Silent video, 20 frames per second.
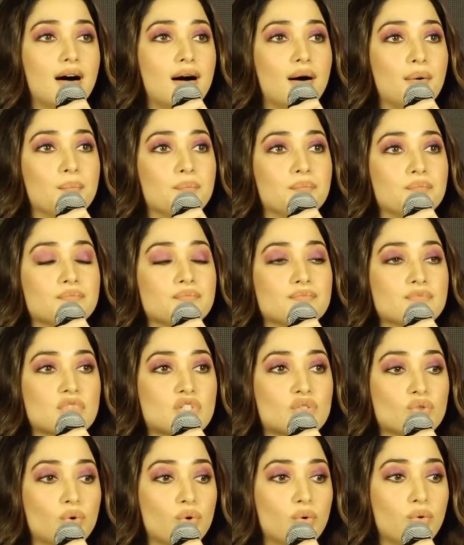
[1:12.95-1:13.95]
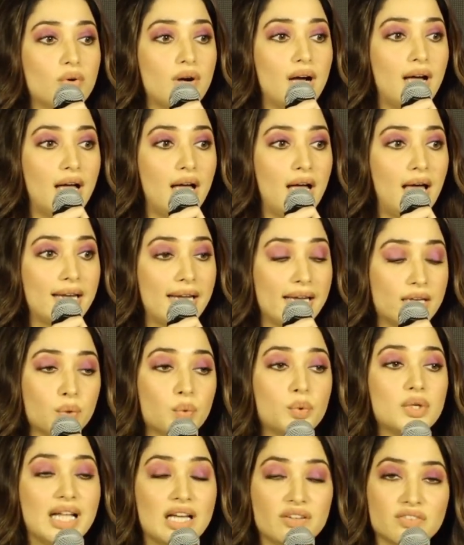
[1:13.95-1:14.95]
Um, so, and I
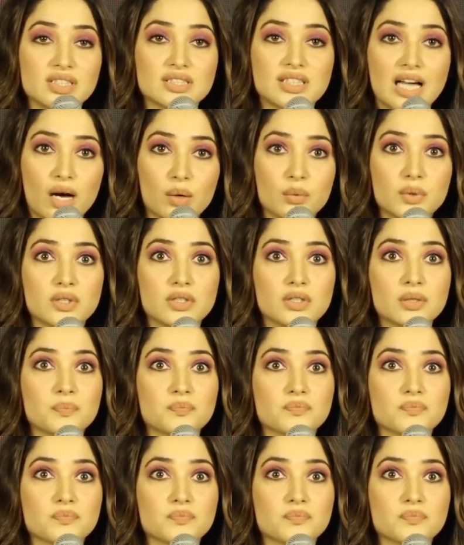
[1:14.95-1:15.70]
know eleventh Hour